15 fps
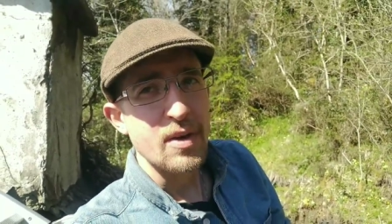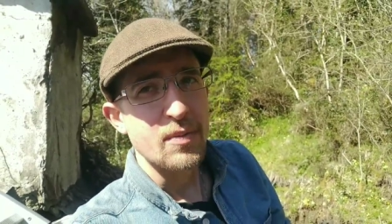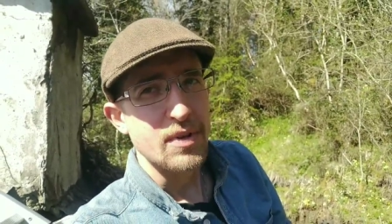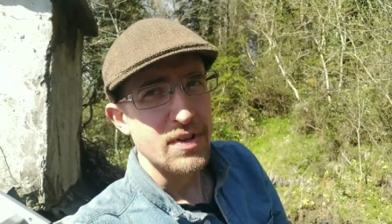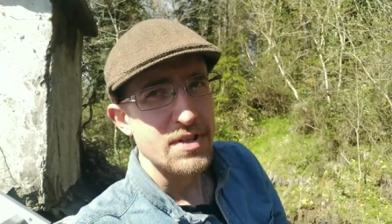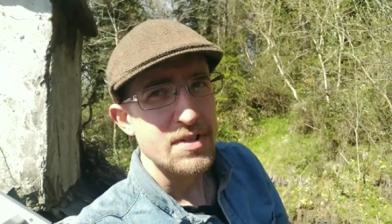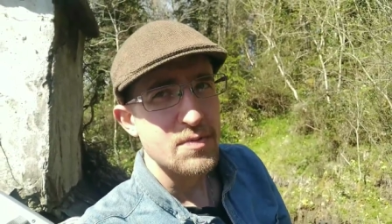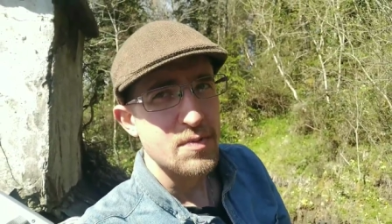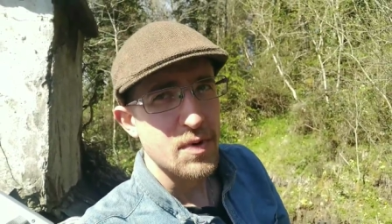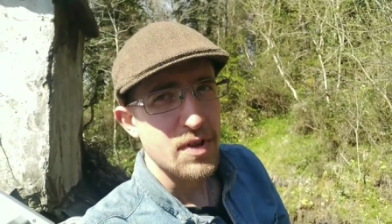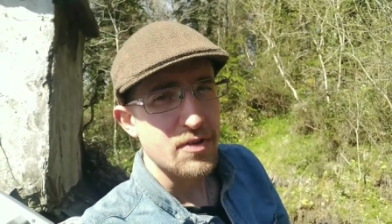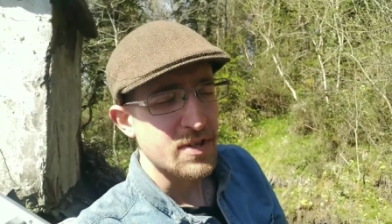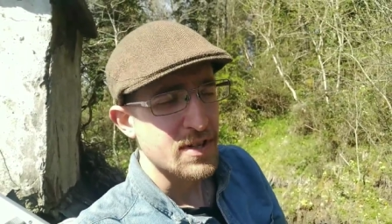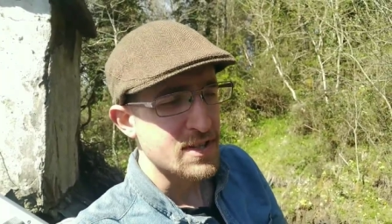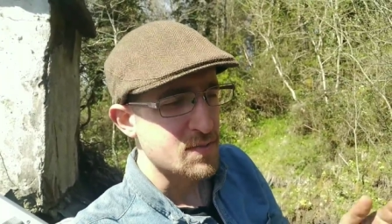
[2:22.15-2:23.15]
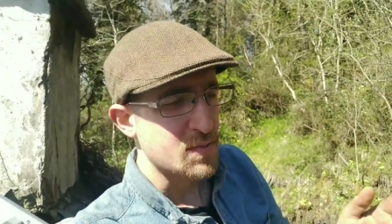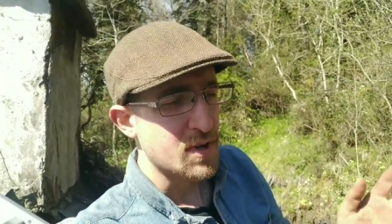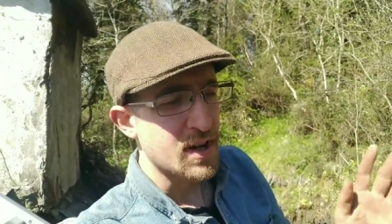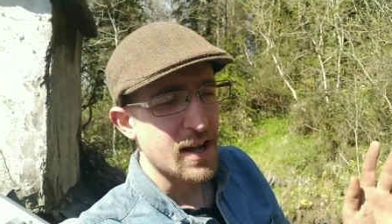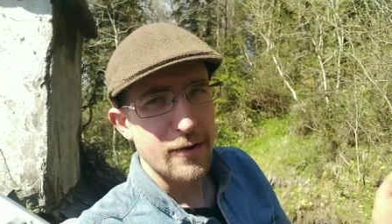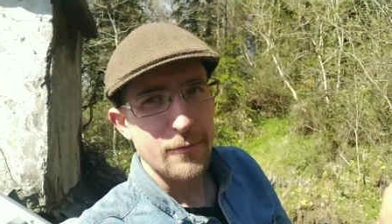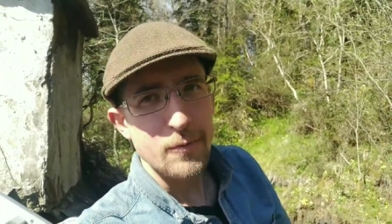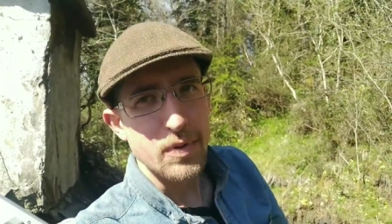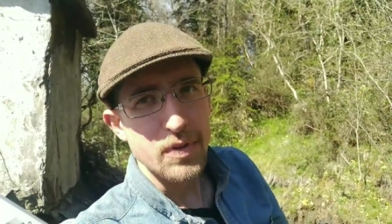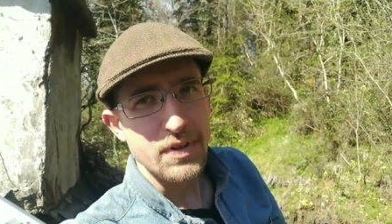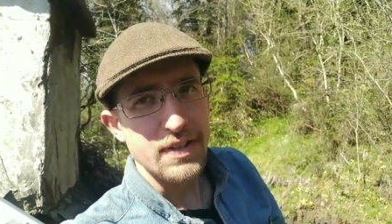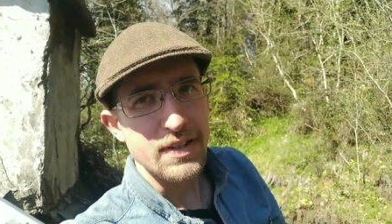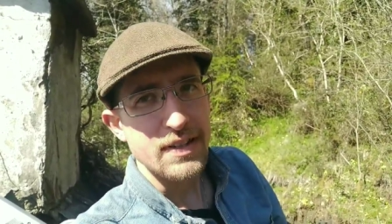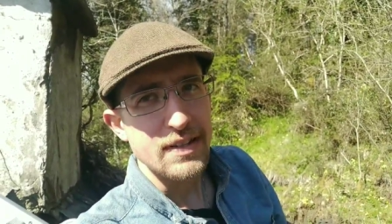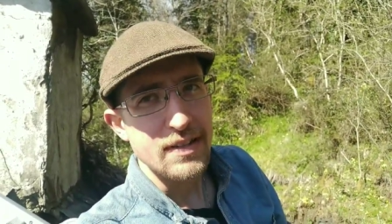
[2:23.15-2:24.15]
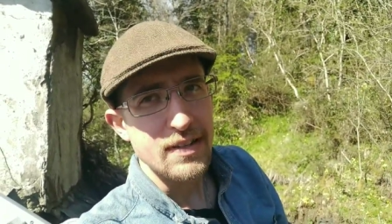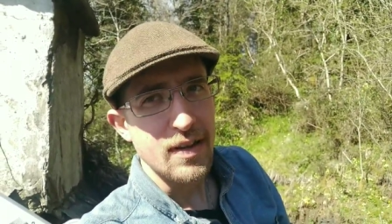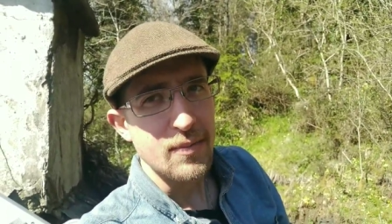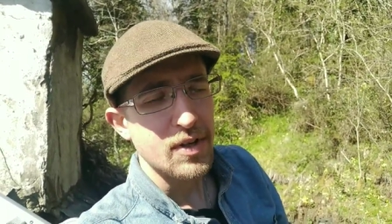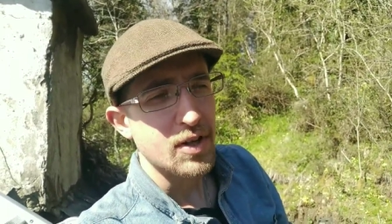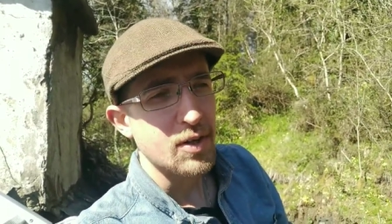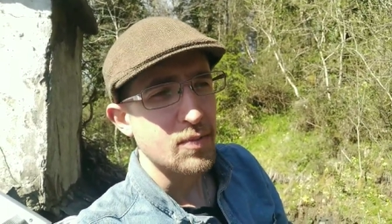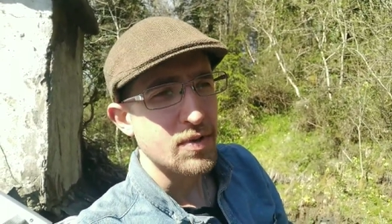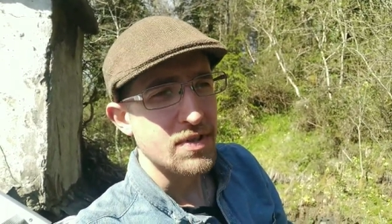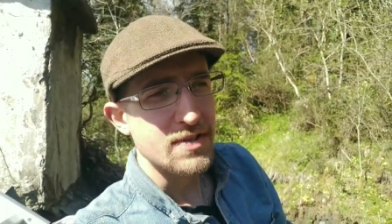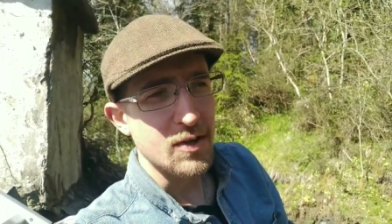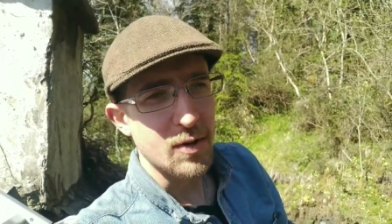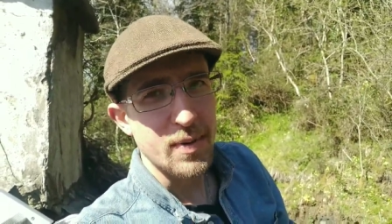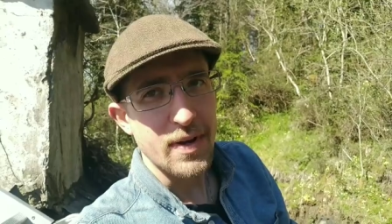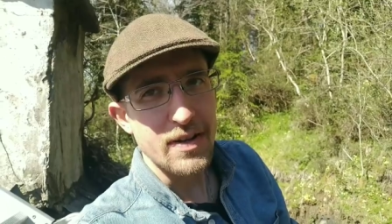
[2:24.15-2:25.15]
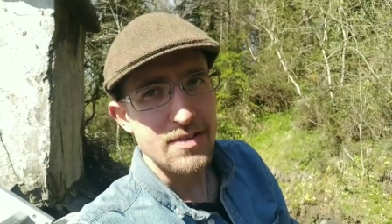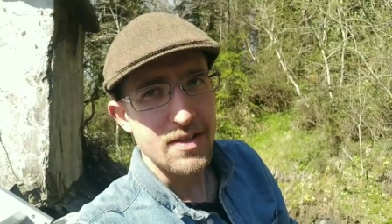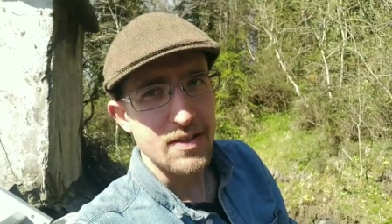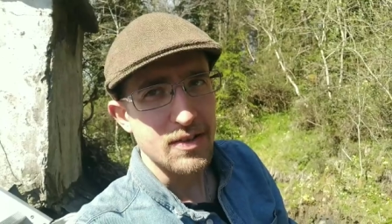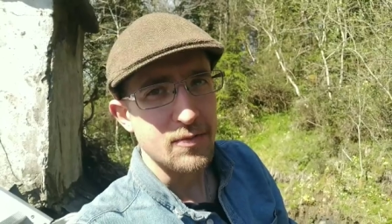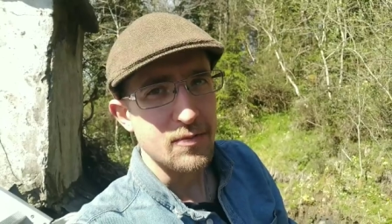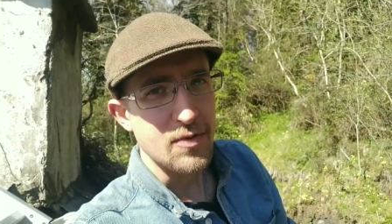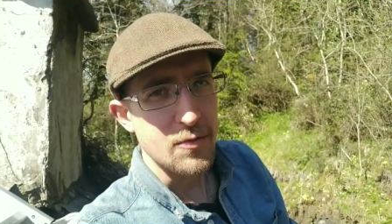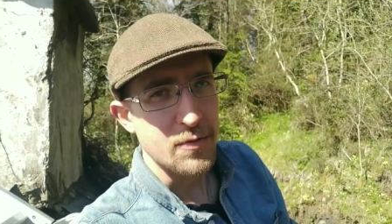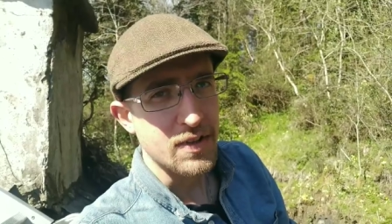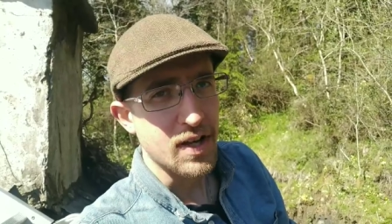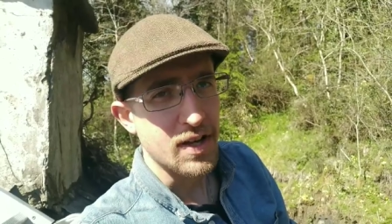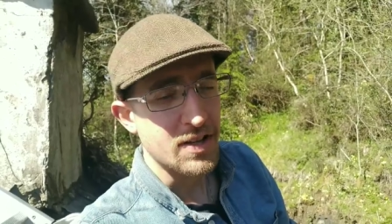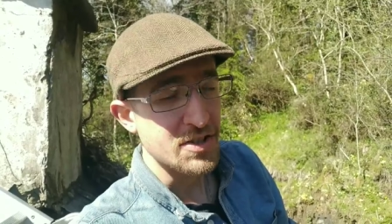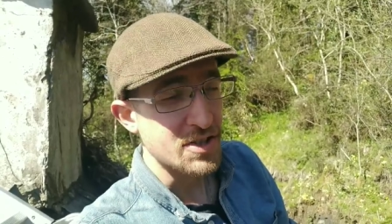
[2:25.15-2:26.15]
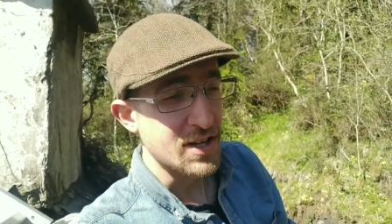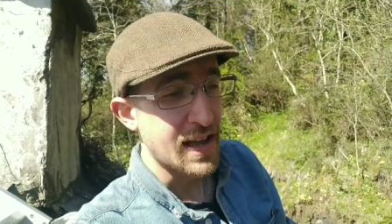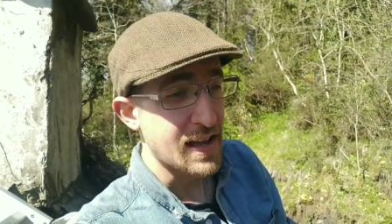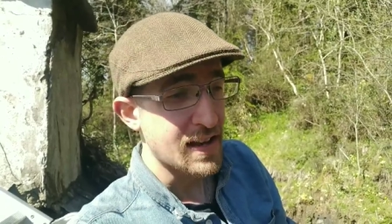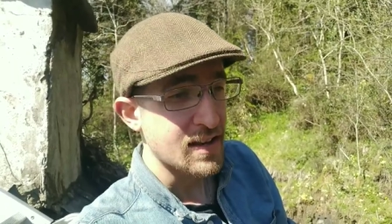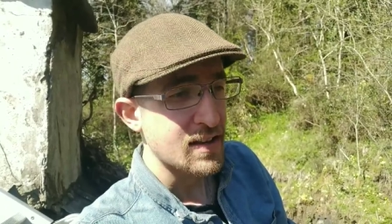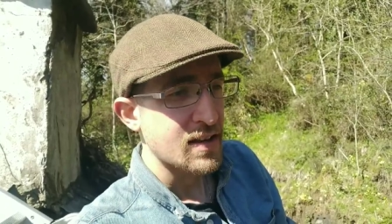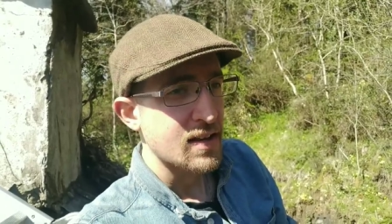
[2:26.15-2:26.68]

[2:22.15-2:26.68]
But this is one of the reasons why I haven't put the I'm not going to put the solar panels on the roof of the cottage yet.